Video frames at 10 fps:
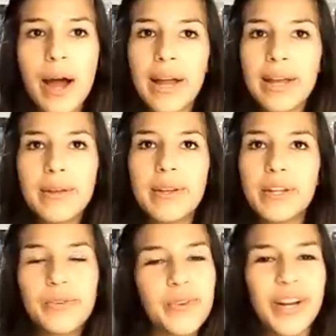I
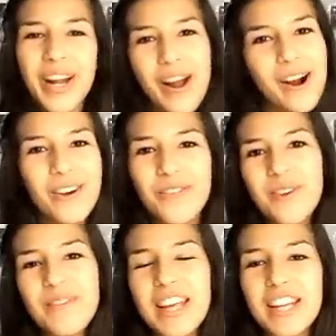it's very hard
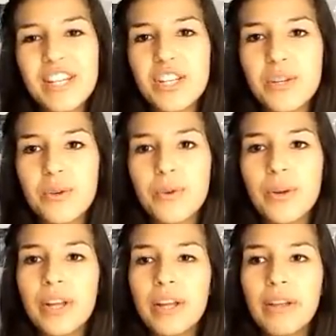for me to